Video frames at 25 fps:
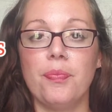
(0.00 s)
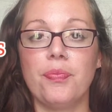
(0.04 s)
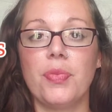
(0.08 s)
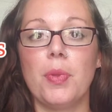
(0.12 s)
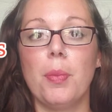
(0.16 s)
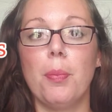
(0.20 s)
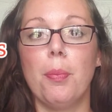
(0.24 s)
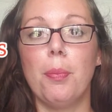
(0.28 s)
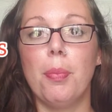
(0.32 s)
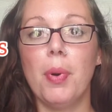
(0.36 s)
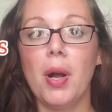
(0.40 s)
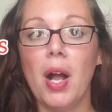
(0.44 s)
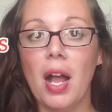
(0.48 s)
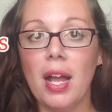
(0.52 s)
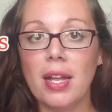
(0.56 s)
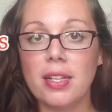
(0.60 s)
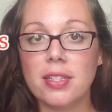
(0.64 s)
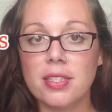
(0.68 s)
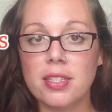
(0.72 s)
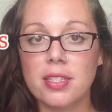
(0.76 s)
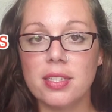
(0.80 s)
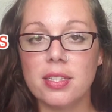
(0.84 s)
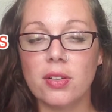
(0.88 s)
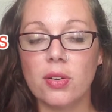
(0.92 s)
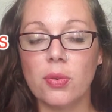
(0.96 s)

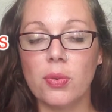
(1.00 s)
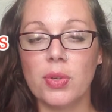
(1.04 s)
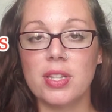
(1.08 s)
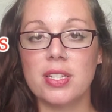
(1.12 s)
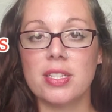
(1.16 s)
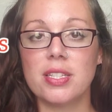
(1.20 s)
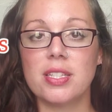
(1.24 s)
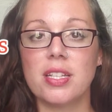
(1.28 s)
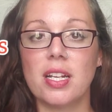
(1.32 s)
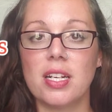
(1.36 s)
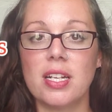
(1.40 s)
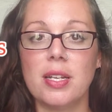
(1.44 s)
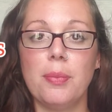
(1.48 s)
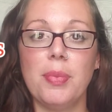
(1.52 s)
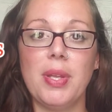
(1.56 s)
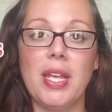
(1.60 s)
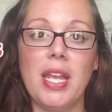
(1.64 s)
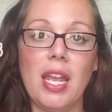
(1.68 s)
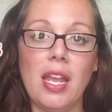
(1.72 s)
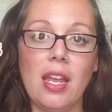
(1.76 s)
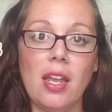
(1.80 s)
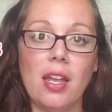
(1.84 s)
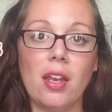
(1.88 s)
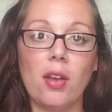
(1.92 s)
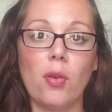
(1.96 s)
but when the study
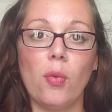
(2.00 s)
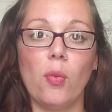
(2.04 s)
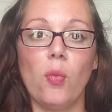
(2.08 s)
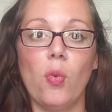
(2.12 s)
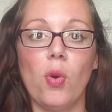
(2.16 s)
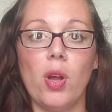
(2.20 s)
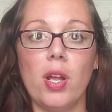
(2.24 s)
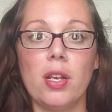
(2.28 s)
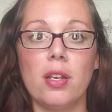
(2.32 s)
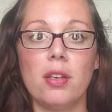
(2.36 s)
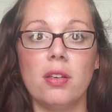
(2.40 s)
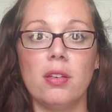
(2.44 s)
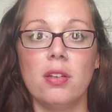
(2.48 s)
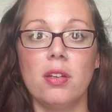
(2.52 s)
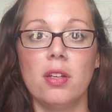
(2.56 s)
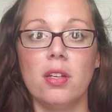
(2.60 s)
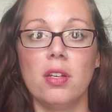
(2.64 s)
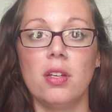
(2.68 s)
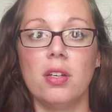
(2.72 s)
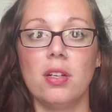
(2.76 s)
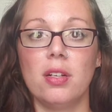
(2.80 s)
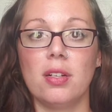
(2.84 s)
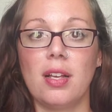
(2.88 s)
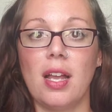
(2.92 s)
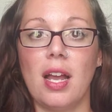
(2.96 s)
began, one
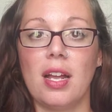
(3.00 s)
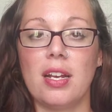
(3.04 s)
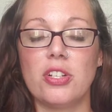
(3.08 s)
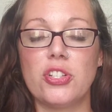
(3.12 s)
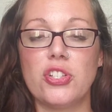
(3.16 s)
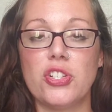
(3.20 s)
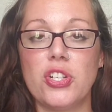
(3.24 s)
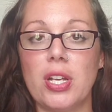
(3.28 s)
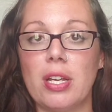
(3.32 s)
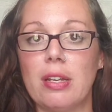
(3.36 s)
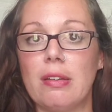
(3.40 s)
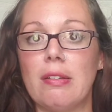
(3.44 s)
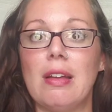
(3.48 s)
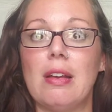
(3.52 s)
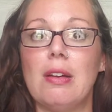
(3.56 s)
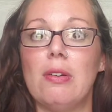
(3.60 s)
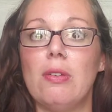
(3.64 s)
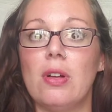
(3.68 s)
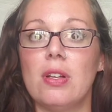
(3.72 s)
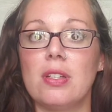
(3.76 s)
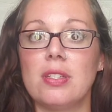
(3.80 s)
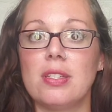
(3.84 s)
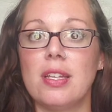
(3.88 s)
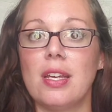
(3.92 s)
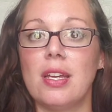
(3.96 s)
kind of chickened out,
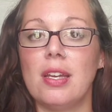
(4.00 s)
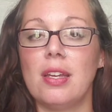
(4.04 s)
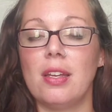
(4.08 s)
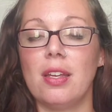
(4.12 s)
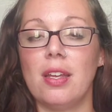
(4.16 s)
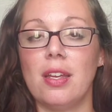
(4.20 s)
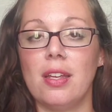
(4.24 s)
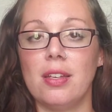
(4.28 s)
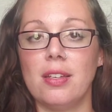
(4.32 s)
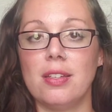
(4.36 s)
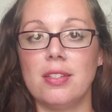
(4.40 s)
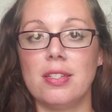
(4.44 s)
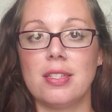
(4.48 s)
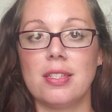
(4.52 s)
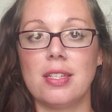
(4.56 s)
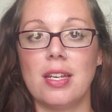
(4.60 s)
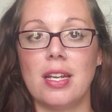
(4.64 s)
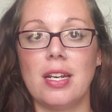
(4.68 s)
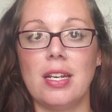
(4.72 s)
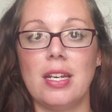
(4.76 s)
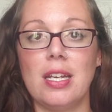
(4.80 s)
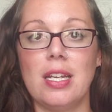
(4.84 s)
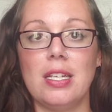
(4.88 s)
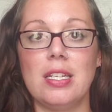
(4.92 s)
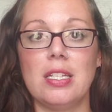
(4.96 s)
I'll say, and
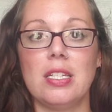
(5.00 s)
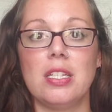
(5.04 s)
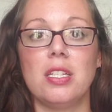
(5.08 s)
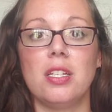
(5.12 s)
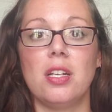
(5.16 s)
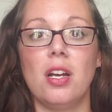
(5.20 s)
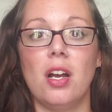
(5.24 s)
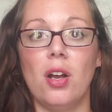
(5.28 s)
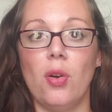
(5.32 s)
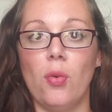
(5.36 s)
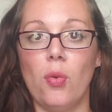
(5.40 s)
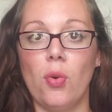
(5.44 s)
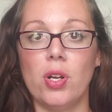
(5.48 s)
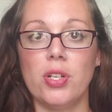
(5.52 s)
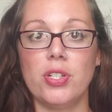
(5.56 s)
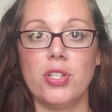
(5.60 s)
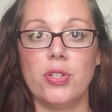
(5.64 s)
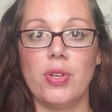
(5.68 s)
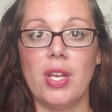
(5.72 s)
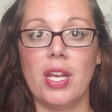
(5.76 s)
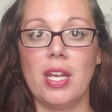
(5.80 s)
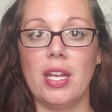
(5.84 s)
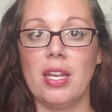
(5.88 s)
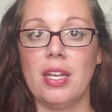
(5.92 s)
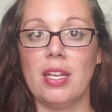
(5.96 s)
decided he did not want to
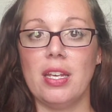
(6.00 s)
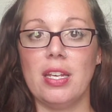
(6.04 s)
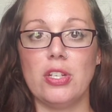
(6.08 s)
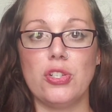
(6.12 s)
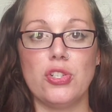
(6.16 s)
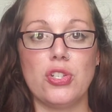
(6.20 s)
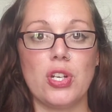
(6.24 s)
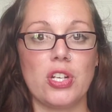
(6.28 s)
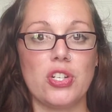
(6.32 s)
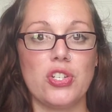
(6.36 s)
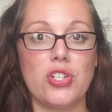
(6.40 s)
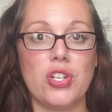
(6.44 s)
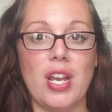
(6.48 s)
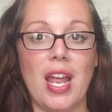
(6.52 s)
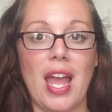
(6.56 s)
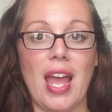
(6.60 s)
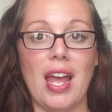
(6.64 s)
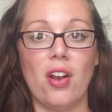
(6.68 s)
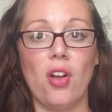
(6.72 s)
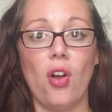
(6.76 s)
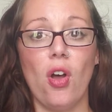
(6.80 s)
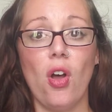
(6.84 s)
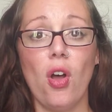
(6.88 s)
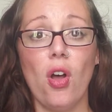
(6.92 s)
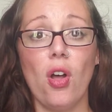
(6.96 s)
get an injection
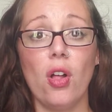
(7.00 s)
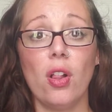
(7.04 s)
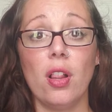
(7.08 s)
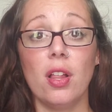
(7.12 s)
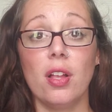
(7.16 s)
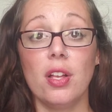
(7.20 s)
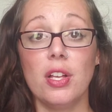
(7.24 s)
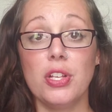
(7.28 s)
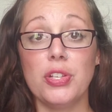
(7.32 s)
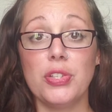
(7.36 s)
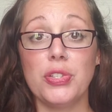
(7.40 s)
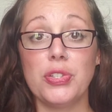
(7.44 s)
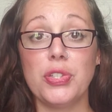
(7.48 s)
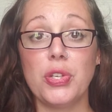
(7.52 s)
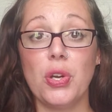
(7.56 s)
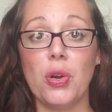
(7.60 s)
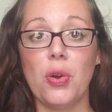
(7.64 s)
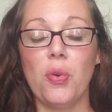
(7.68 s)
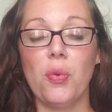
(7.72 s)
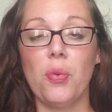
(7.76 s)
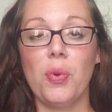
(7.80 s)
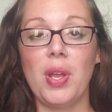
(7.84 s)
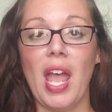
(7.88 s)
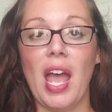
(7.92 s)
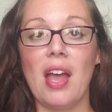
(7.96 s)
at all. So
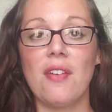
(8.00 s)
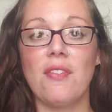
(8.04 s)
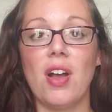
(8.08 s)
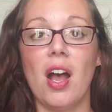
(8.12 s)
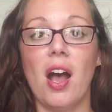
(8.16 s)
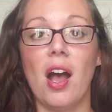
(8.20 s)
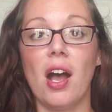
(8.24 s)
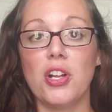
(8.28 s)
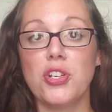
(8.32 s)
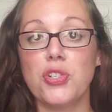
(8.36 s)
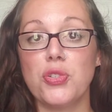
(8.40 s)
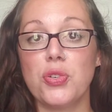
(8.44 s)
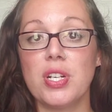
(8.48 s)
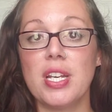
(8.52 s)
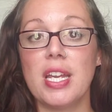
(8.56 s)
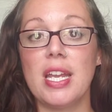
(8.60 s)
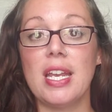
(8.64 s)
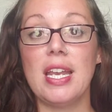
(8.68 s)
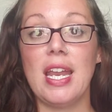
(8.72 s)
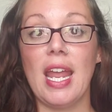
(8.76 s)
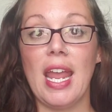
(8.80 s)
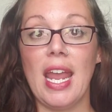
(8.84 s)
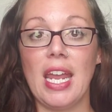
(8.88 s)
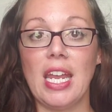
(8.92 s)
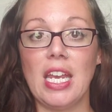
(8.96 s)
we have
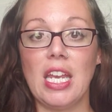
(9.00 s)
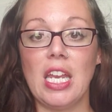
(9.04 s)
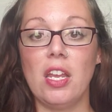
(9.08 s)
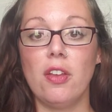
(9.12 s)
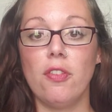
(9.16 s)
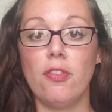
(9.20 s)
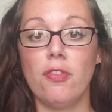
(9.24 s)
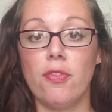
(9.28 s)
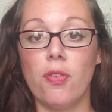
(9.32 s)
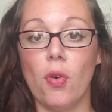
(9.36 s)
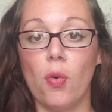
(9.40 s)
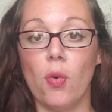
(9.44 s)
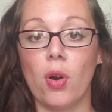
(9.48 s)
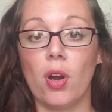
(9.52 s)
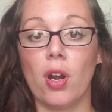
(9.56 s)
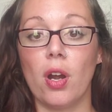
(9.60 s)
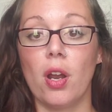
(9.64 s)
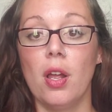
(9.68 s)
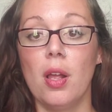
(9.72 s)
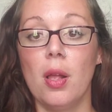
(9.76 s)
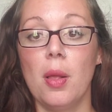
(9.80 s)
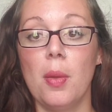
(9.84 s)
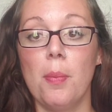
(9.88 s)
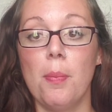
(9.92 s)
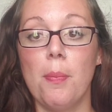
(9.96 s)
184
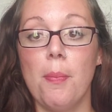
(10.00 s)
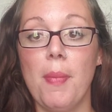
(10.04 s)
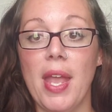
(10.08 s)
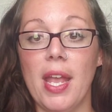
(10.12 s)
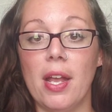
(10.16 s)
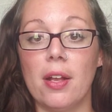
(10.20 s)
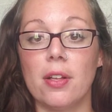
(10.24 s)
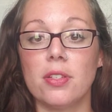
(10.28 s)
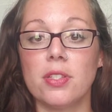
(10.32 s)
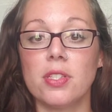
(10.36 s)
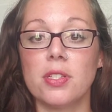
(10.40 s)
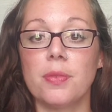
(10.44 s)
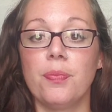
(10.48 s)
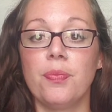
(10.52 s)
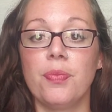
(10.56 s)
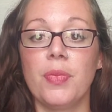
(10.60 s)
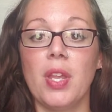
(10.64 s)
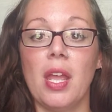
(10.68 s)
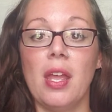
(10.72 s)
males.